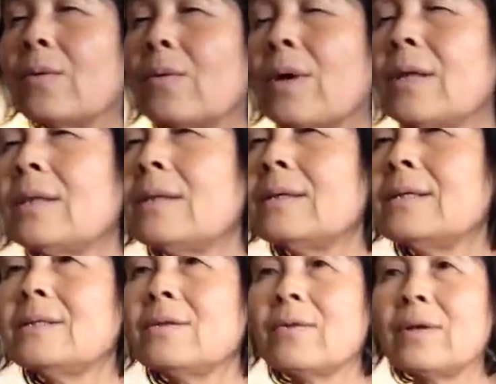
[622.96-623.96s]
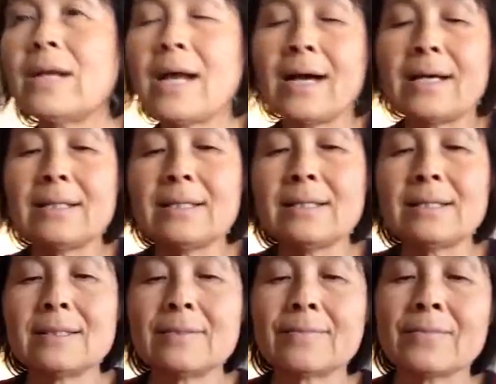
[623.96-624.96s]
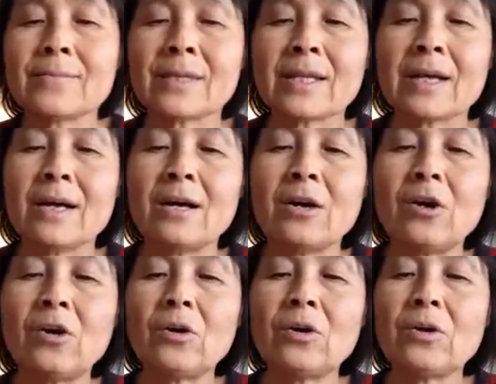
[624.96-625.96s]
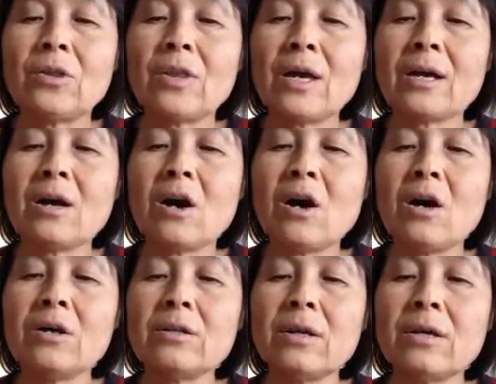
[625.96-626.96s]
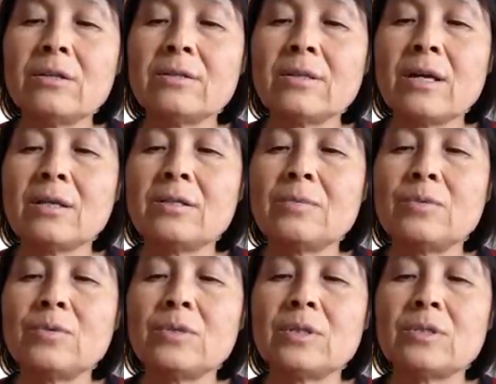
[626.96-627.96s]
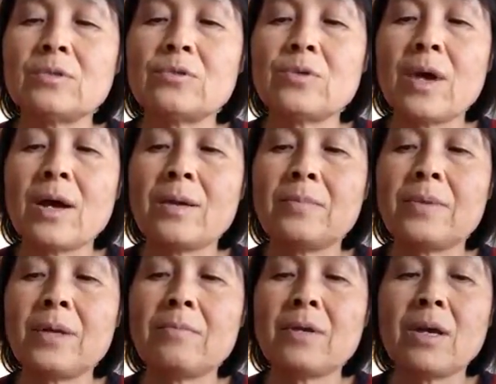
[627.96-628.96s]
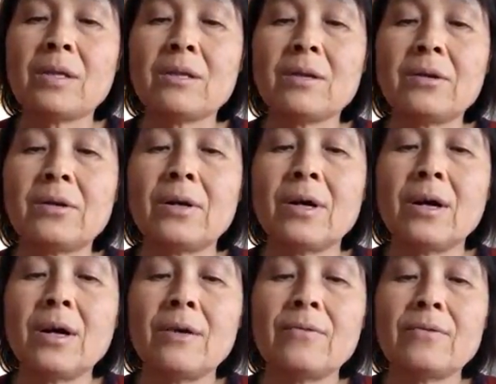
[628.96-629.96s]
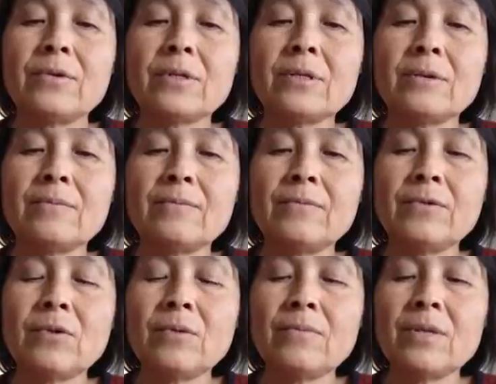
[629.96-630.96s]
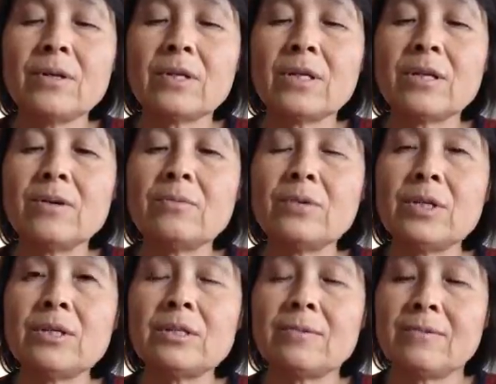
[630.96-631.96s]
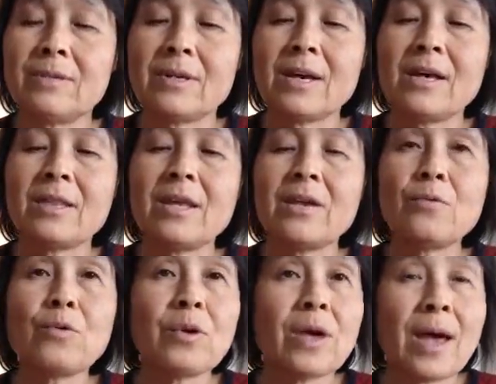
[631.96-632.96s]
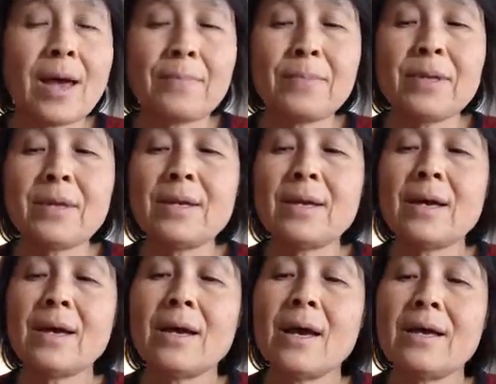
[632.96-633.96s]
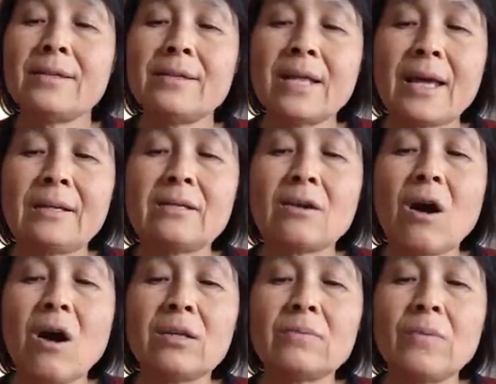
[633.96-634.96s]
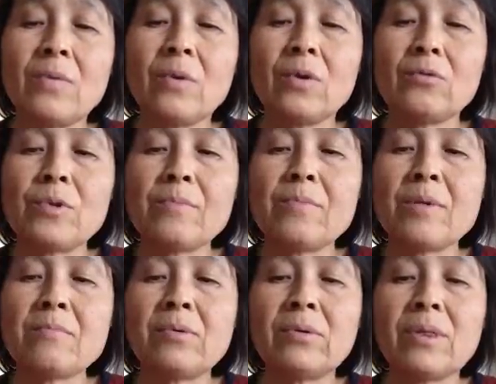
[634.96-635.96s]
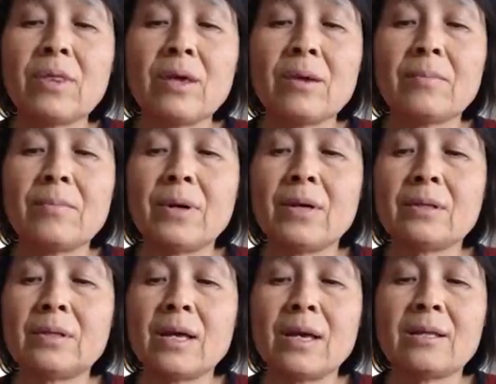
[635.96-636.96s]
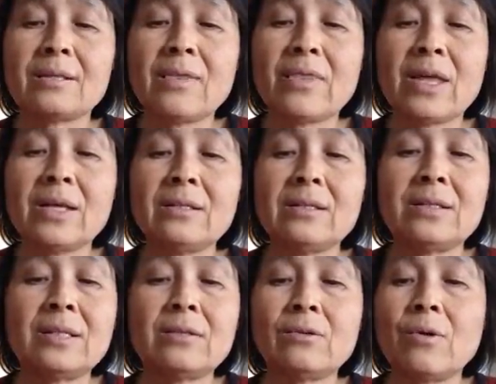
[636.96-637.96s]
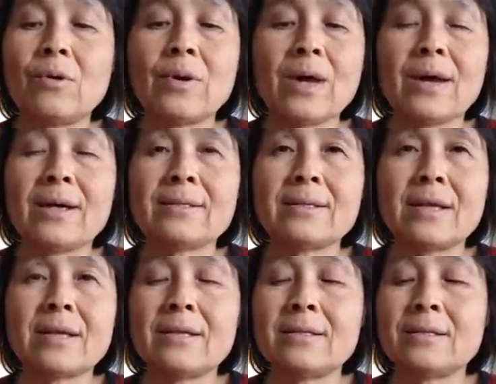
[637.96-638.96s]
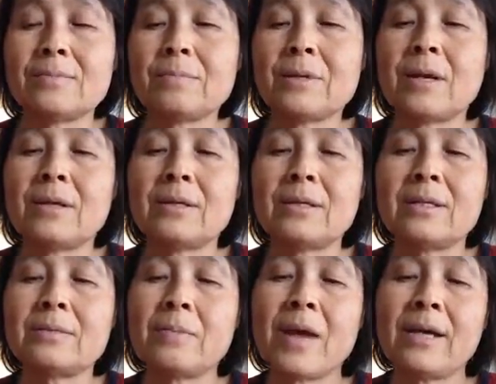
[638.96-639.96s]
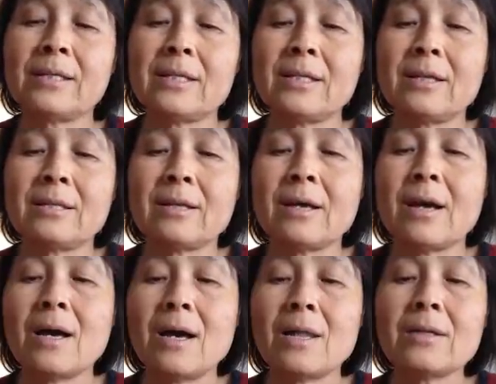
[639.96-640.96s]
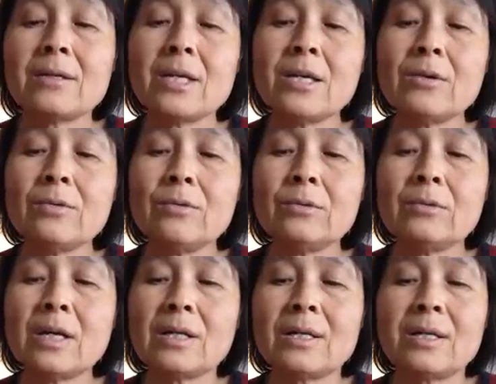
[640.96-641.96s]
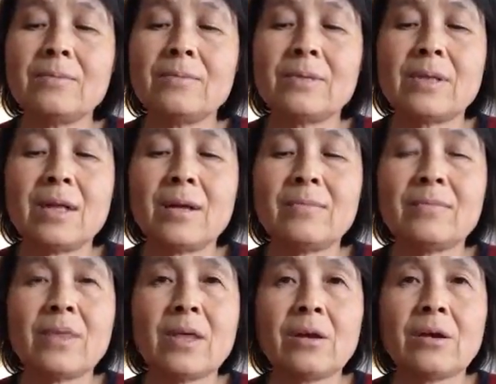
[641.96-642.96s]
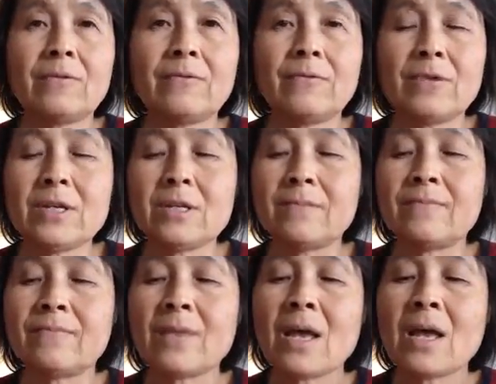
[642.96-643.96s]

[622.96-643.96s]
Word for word: when the Israelites uh, heard that God had sent Moses to help them get their freedom from the king of Egypt, they were happy and thanked God for remembering them, but then things didn't go as they ex uh, expected. The king would not give them their freedom.